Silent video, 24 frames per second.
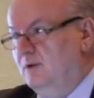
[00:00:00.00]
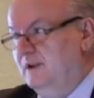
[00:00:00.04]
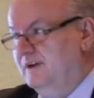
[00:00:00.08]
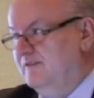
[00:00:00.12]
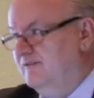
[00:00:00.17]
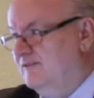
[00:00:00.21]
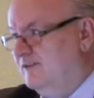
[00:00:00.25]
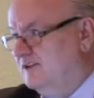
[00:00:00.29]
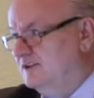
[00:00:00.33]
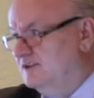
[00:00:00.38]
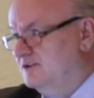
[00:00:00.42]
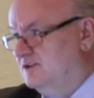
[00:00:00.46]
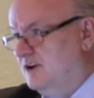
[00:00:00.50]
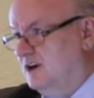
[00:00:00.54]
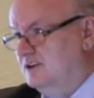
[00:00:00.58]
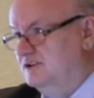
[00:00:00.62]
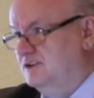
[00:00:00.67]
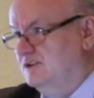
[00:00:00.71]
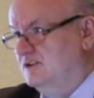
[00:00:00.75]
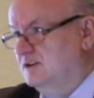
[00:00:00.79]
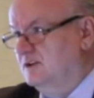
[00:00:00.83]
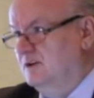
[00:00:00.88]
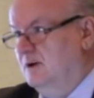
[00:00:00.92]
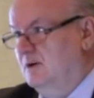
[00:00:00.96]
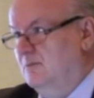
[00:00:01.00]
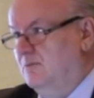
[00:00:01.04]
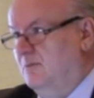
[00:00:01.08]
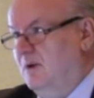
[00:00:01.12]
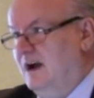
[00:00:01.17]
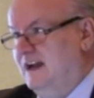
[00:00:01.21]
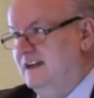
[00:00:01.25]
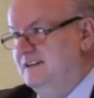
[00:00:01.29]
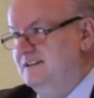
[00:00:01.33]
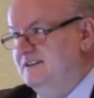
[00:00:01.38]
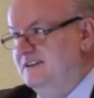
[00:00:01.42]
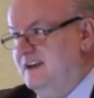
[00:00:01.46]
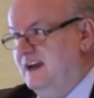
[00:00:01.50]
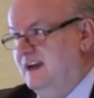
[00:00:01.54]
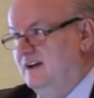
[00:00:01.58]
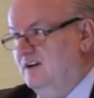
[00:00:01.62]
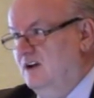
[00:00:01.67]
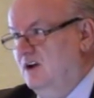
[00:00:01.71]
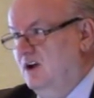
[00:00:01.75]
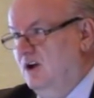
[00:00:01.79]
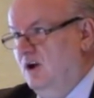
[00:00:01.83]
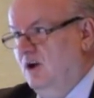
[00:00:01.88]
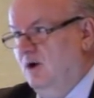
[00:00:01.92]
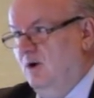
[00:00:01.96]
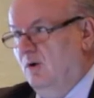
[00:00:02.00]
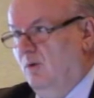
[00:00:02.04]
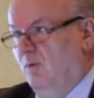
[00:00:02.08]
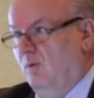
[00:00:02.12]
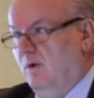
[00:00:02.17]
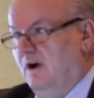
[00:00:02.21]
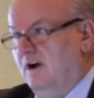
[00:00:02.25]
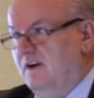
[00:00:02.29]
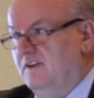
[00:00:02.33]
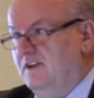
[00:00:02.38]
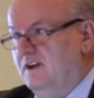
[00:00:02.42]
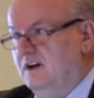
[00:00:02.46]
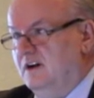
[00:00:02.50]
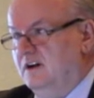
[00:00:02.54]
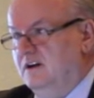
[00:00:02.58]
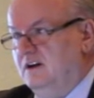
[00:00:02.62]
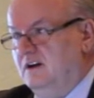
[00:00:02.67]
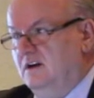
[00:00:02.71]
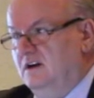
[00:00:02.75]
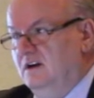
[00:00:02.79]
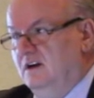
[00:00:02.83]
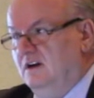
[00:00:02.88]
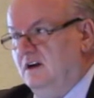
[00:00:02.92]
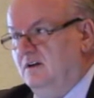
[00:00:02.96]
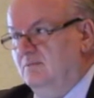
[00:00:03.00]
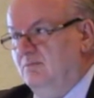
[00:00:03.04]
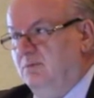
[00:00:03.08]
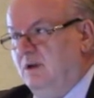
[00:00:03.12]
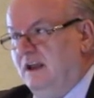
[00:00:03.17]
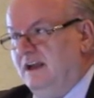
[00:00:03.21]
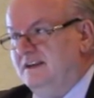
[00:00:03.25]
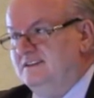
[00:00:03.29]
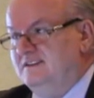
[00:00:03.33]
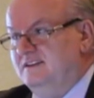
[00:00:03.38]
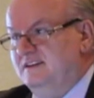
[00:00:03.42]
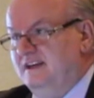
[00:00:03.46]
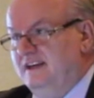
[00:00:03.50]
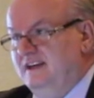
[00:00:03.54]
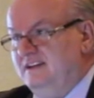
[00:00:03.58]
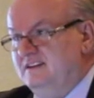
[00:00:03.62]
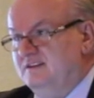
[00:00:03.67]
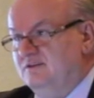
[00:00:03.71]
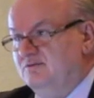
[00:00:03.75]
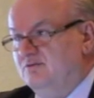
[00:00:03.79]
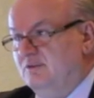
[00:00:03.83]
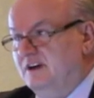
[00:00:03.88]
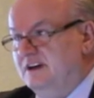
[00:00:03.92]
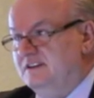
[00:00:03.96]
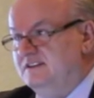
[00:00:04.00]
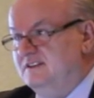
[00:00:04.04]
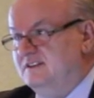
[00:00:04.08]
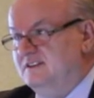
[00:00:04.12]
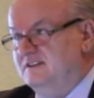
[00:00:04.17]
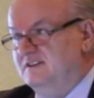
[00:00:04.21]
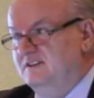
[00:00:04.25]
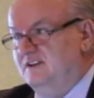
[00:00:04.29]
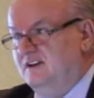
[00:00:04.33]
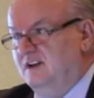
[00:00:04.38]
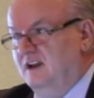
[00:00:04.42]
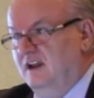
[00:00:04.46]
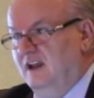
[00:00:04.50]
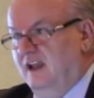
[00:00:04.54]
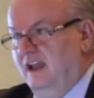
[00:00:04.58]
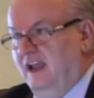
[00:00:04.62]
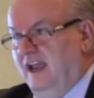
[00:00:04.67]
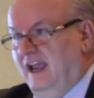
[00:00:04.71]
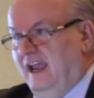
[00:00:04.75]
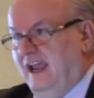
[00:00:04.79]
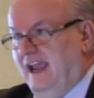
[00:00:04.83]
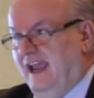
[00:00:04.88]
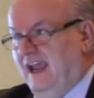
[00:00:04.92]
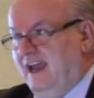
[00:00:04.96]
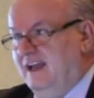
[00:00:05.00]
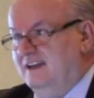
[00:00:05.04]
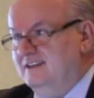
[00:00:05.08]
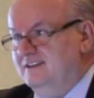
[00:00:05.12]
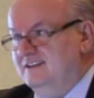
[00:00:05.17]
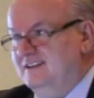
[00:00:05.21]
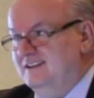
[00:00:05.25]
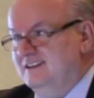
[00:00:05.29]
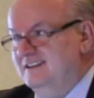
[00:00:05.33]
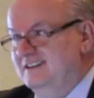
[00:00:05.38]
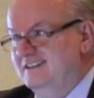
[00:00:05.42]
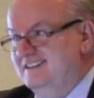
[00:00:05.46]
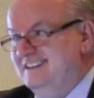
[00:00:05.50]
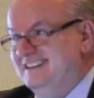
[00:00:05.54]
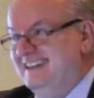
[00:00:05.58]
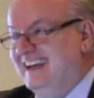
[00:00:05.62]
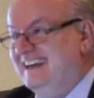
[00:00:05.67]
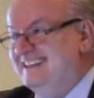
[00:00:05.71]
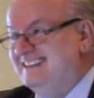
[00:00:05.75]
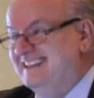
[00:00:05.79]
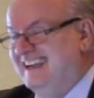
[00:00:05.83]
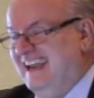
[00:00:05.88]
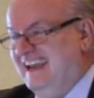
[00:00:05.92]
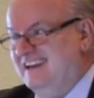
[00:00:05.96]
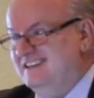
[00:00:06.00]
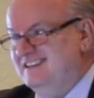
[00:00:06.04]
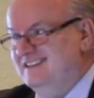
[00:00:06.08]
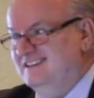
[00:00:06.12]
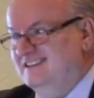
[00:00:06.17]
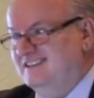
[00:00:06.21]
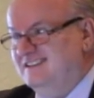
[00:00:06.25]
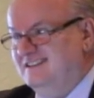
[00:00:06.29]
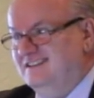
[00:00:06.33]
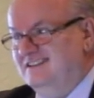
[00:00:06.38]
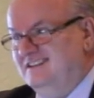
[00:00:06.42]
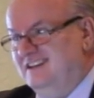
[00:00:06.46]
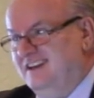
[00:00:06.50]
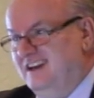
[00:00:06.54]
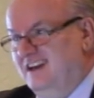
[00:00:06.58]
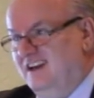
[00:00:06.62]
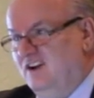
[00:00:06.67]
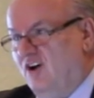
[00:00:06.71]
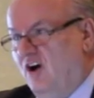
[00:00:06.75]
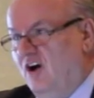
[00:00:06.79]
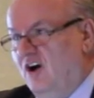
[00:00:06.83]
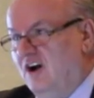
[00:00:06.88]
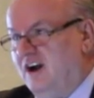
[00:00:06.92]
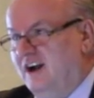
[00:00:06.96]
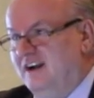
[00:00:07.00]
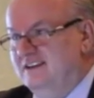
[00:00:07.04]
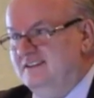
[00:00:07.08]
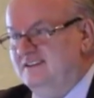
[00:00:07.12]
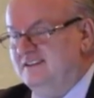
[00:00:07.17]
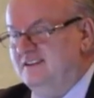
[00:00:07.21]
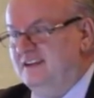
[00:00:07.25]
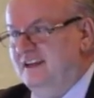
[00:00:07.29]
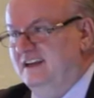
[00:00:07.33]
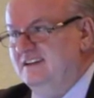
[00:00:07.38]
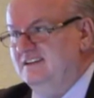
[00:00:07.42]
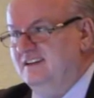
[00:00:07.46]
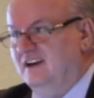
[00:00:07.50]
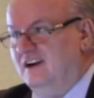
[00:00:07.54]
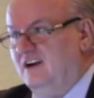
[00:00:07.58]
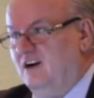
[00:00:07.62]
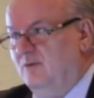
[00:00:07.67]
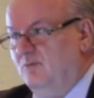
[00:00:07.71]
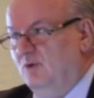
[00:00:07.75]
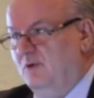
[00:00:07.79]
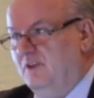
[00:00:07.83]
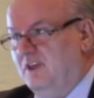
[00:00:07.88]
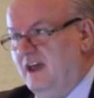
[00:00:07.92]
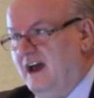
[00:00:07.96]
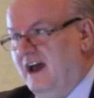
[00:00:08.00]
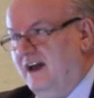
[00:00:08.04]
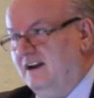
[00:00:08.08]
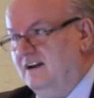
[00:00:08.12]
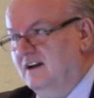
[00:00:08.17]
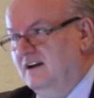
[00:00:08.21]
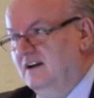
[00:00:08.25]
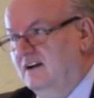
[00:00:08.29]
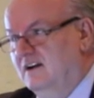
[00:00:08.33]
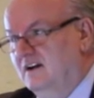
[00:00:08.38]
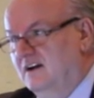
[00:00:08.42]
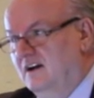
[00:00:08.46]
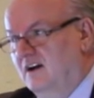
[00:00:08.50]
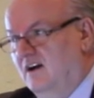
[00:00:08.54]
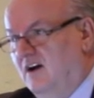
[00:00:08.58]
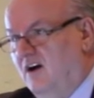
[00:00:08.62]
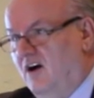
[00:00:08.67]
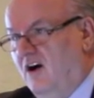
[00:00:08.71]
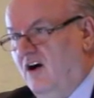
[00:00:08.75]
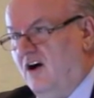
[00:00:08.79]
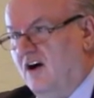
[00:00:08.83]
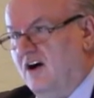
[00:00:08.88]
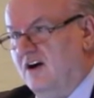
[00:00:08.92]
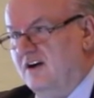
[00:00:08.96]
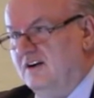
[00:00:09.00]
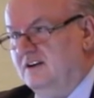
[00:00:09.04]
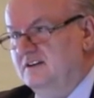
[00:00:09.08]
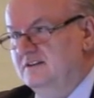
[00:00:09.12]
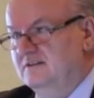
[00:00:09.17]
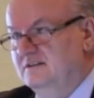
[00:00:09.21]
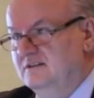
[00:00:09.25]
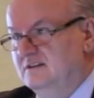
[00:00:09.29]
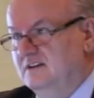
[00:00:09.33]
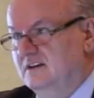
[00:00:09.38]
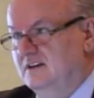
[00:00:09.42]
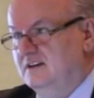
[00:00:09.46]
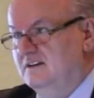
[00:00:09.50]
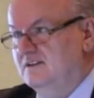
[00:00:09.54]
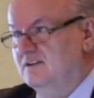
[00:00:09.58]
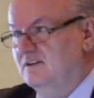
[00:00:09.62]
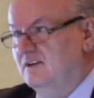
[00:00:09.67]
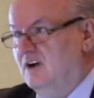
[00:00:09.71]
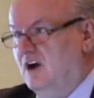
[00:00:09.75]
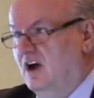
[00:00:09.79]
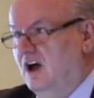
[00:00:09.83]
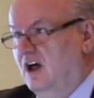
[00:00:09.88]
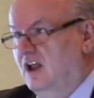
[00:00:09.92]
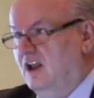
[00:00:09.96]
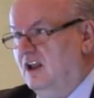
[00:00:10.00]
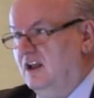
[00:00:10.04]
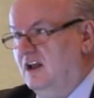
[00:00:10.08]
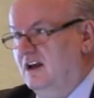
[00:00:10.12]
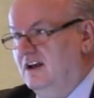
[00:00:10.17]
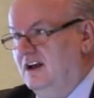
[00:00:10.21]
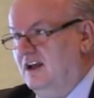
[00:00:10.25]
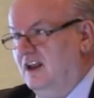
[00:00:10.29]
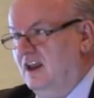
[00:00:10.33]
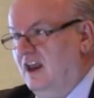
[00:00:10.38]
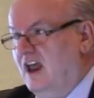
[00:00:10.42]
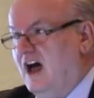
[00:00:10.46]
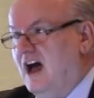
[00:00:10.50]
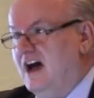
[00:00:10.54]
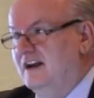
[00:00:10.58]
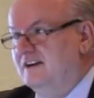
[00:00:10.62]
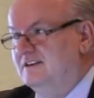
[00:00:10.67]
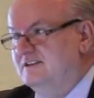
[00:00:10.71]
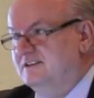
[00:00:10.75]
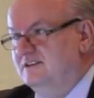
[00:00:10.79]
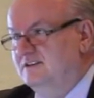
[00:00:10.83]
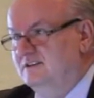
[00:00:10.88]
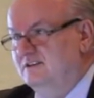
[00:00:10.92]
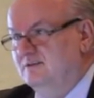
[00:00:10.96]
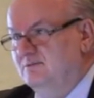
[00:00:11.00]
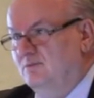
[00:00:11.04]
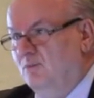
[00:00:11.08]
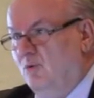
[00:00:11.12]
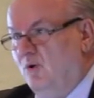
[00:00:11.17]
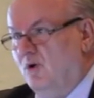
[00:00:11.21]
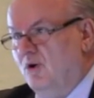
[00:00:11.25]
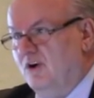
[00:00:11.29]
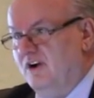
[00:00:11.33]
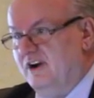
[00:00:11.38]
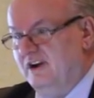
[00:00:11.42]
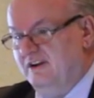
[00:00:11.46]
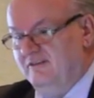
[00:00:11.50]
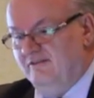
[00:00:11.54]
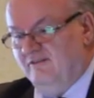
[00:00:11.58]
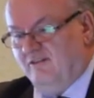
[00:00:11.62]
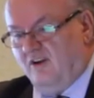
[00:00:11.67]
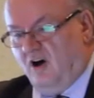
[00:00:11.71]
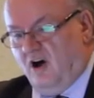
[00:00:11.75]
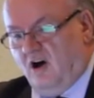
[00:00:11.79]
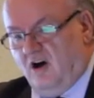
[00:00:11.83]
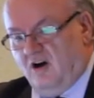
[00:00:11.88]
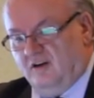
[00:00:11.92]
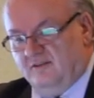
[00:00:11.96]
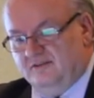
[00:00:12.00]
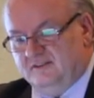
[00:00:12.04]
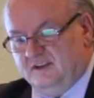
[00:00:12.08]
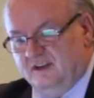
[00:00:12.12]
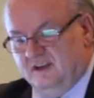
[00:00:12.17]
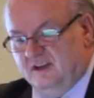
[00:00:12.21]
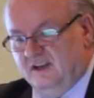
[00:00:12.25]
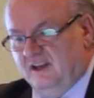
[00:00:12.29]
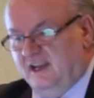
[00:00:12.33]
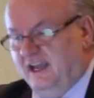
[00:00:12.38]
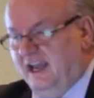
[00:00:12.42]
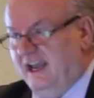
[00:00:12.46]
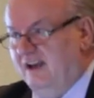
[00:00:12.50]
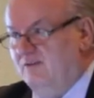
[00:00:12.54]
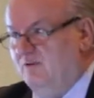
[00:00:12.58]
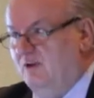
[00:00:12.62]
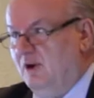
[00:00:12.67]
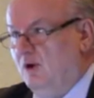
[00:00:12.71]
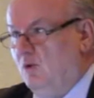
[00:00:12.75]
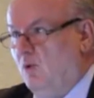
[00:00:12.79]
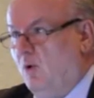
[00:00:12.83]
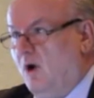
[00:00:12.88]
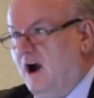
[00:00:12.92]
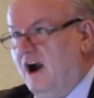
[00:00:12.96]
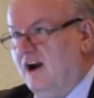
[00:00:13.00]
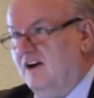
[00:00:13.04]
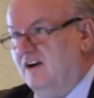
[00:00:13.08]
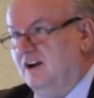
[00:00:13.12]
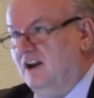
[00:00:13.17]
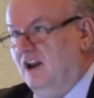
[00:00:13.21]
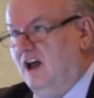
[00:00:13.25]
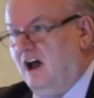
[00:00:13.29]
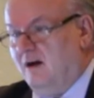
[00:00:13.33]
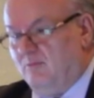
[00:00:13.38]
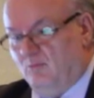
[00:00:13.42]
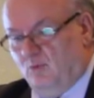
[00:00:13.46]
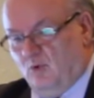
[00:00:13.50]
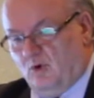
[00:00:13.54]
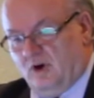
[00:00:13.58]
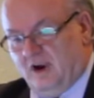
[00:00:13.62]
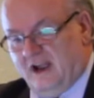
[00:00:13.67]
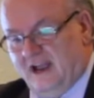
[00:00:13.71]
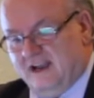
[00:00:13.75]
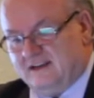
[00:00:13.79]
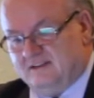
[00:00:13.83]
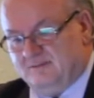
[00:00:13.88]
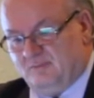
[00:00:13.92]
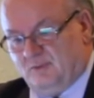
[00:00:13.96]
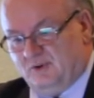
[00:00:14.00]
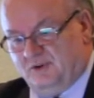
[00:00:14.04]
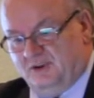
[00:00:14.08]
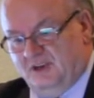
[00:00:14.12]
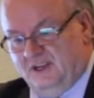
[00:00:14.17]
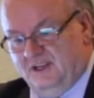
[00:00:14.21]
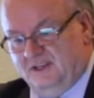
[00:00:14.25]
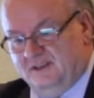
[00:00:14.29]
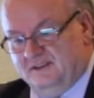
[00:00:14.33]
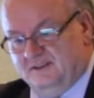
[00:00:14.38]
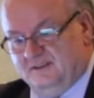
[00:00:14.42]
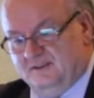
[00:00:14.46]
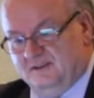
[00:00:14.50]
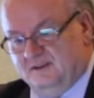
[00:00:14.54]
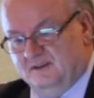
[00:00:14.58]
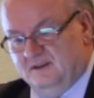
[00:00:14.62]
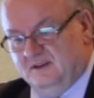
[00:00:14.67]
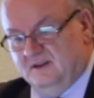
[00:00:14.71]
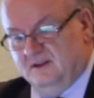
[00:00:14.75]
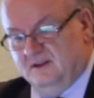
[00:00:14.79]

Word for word: infrastructure mindset, where the complexities, risks, and test cases, and all kinds of things that come with that are a lot more involved and require a lot more expertise.